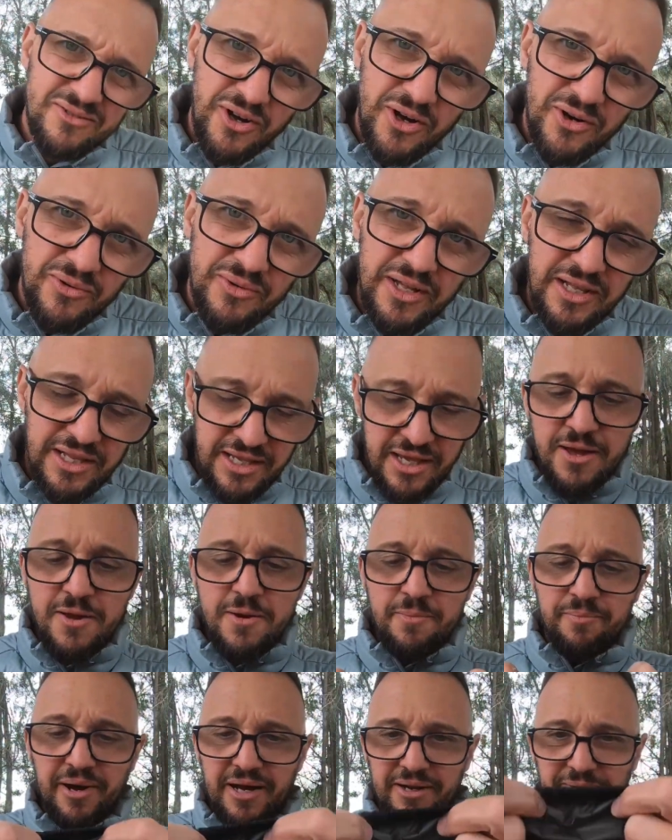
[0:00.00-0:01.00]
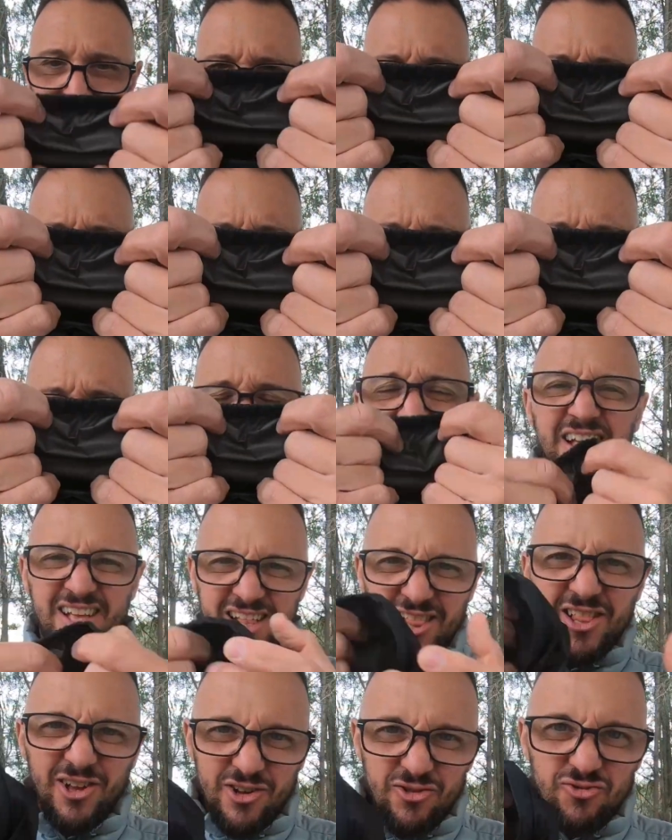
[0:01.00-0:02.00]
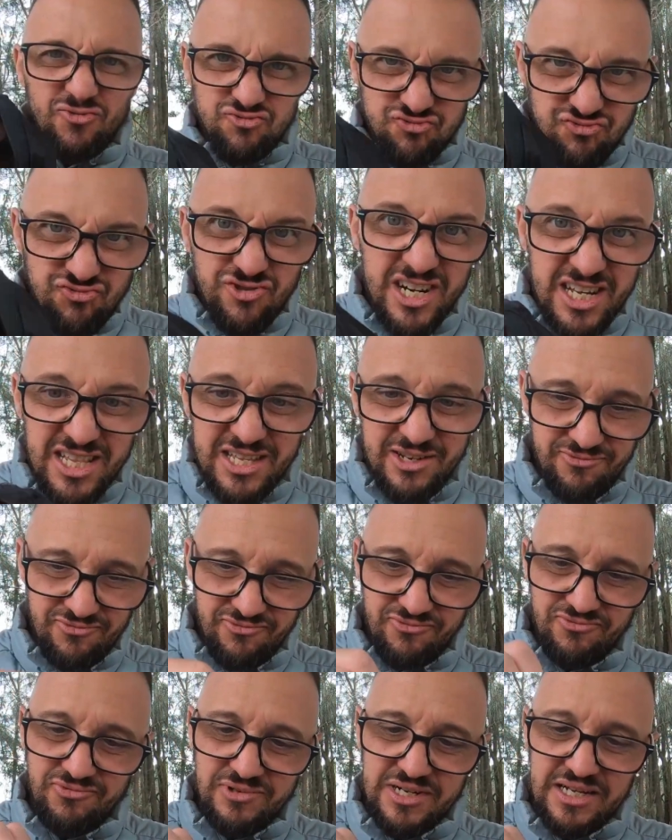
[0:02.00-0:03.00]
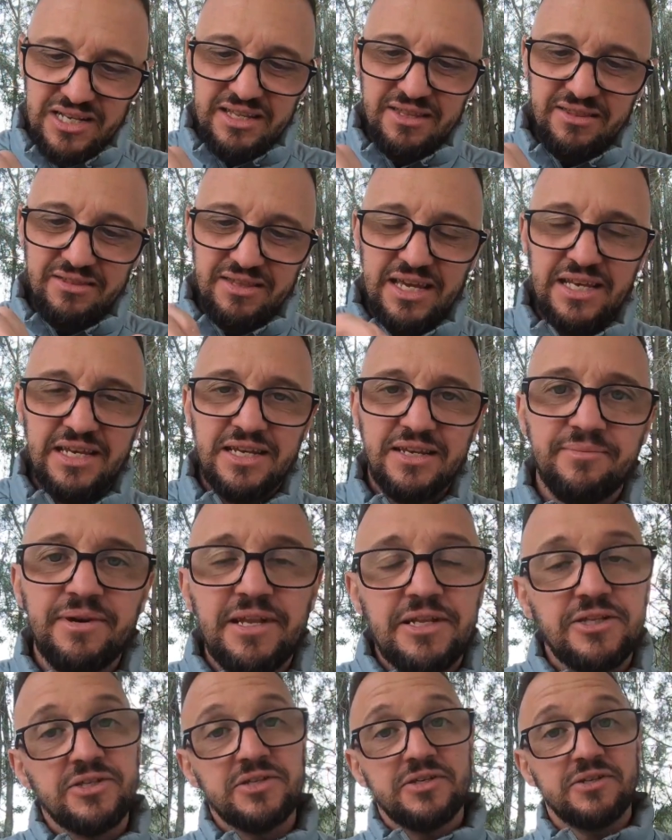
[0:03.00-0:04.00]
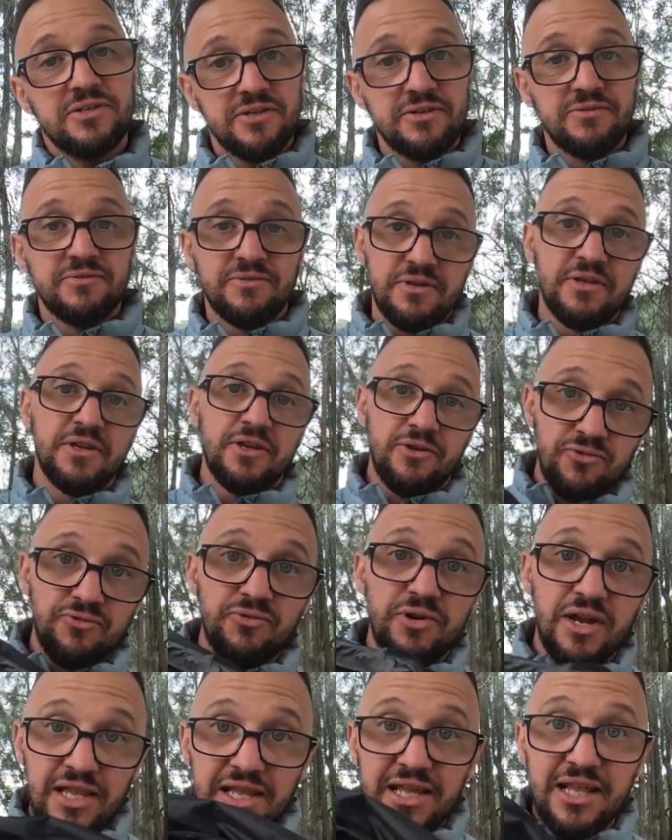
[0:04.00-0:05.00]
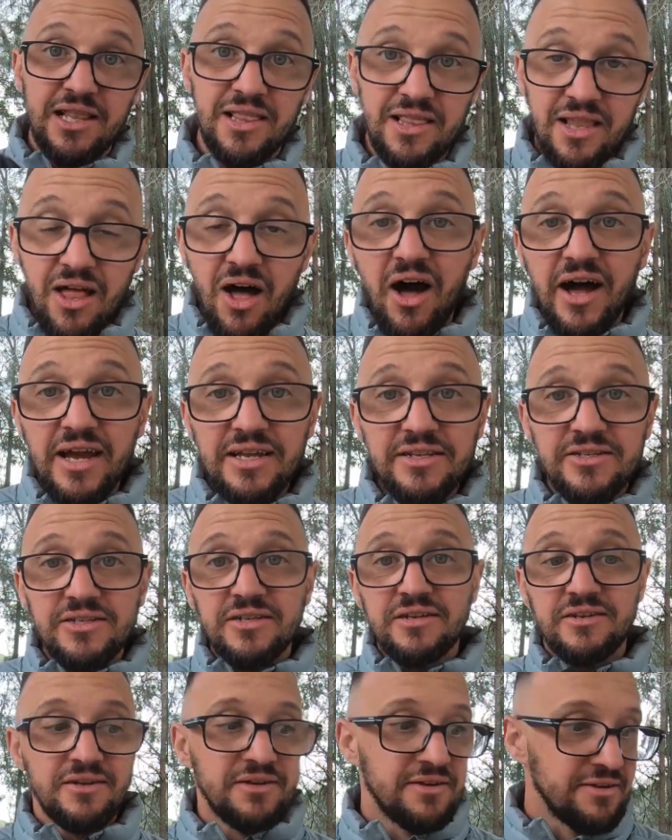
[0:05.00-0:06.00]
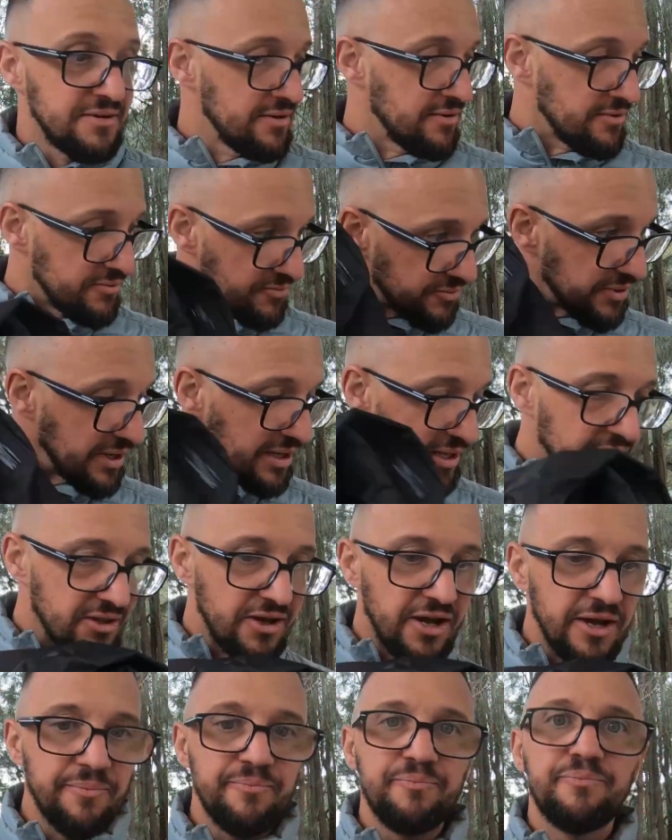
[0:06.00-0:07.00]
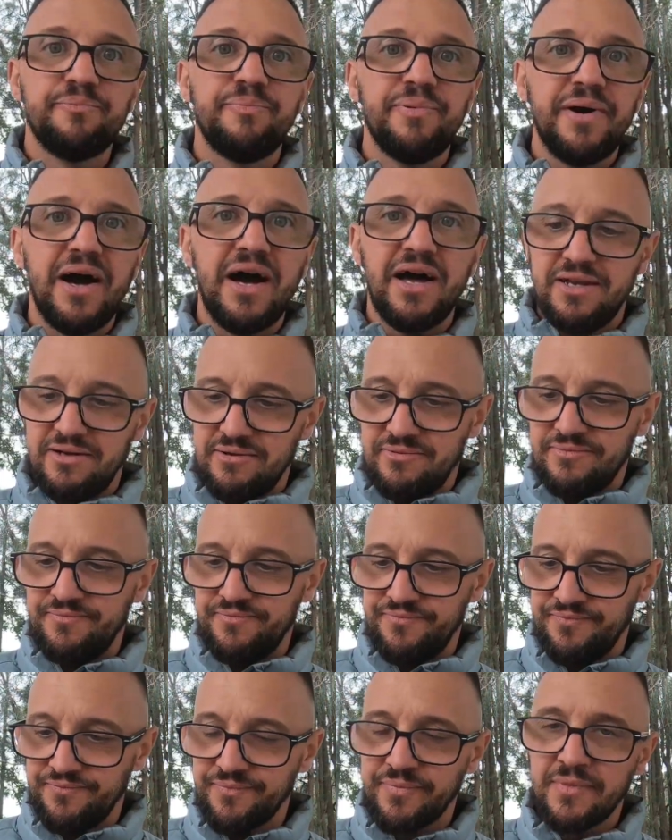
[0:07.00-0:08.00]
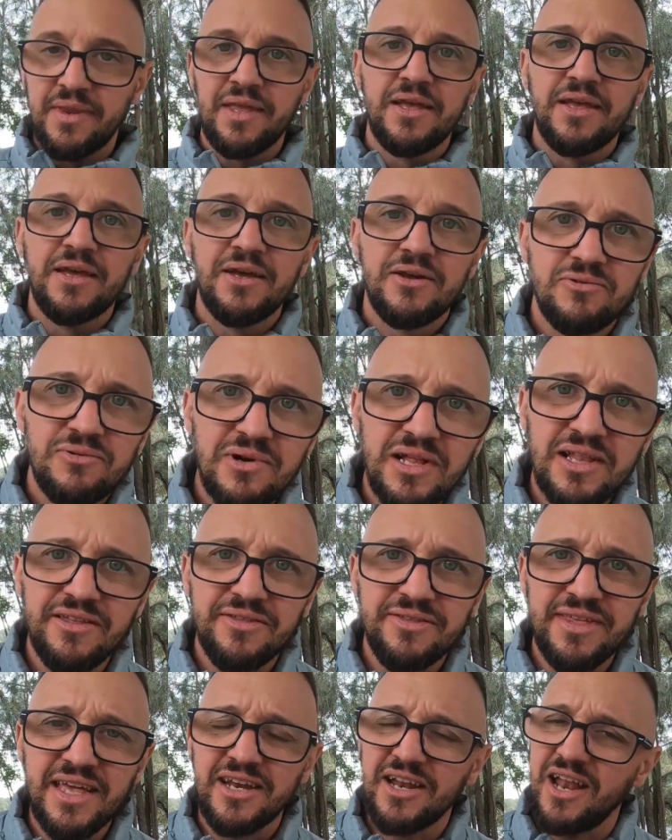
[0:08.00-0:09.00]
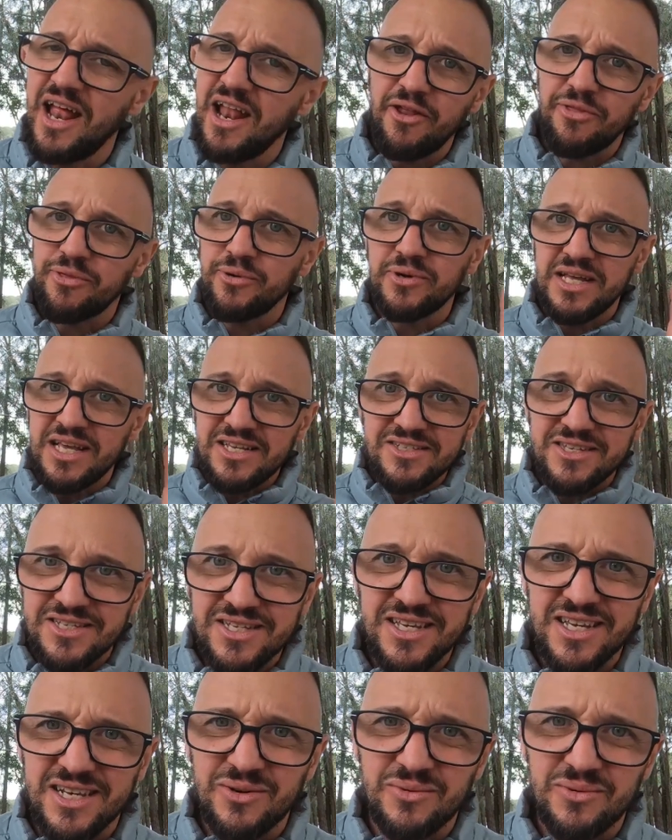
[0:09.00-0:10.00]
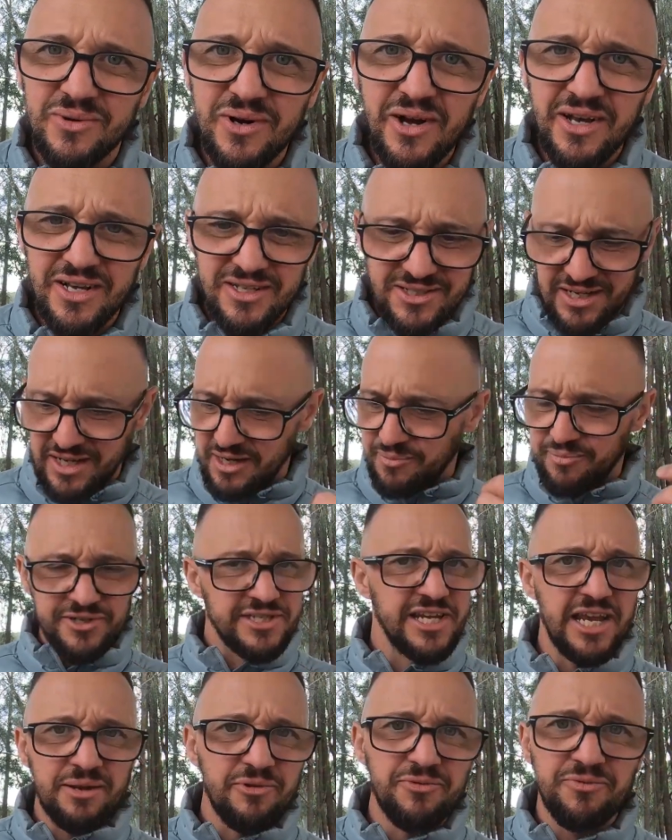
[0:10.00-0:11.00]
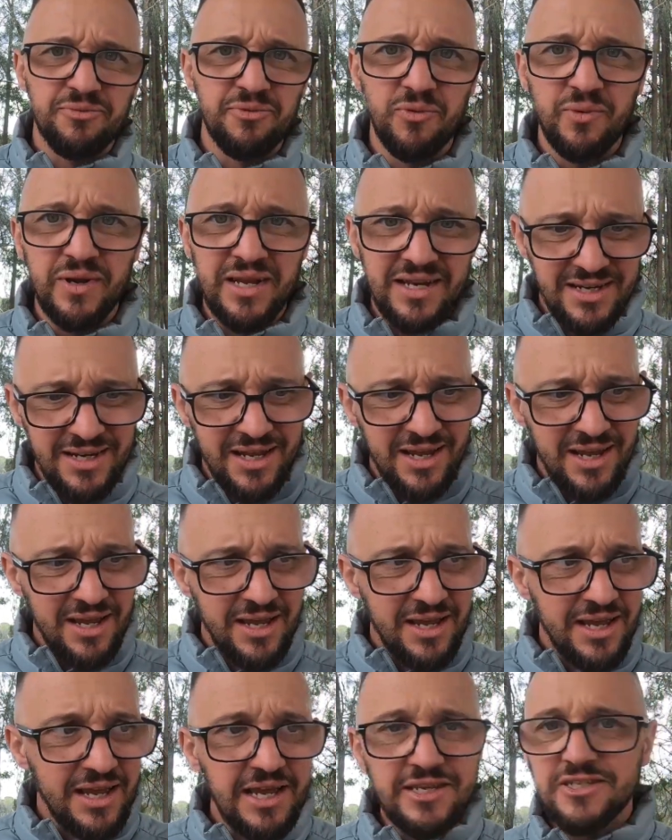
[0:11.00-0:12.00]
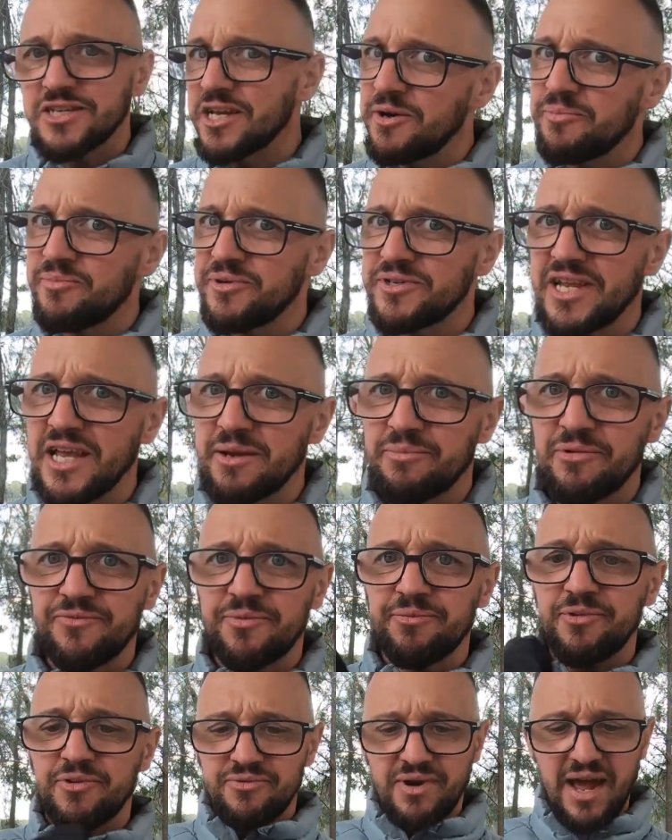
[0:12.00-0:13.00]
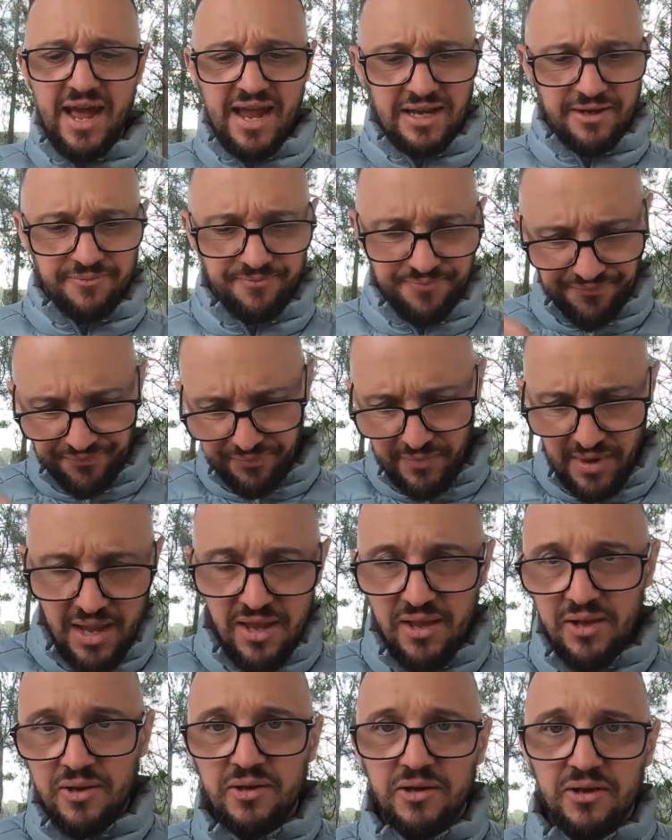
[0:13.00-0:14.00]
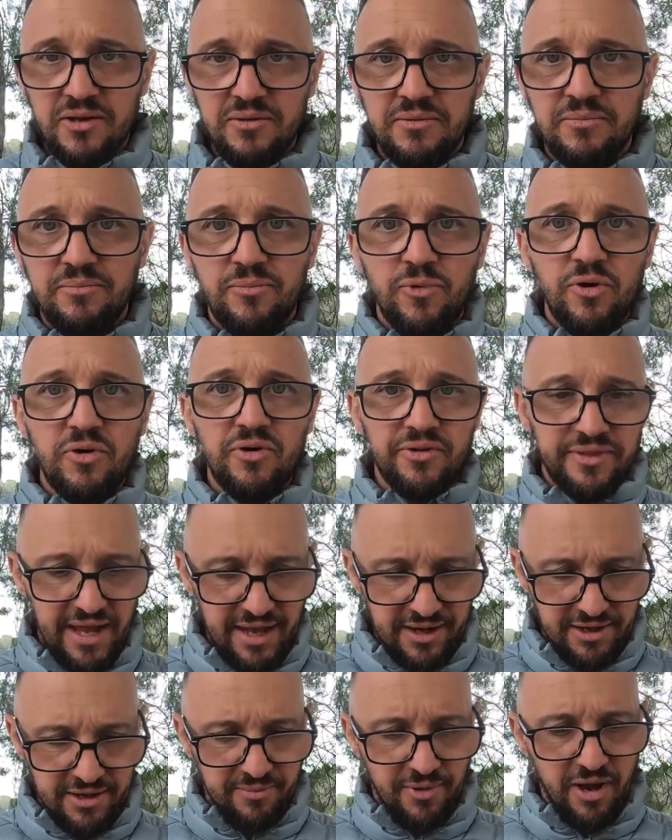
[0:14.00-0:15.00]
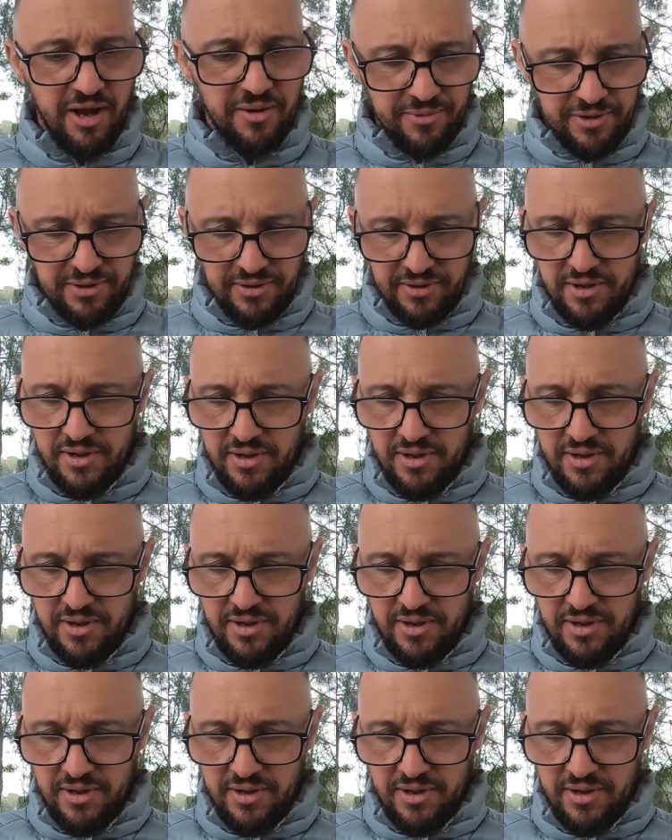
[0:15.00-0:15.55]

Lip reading: not really, but like it's really, really thin. I mean, it's really light, but really thin. And I thought, is this going to work? Is it going to protect me from the wind? Is it going to protect me from the rain? More on that in a moment.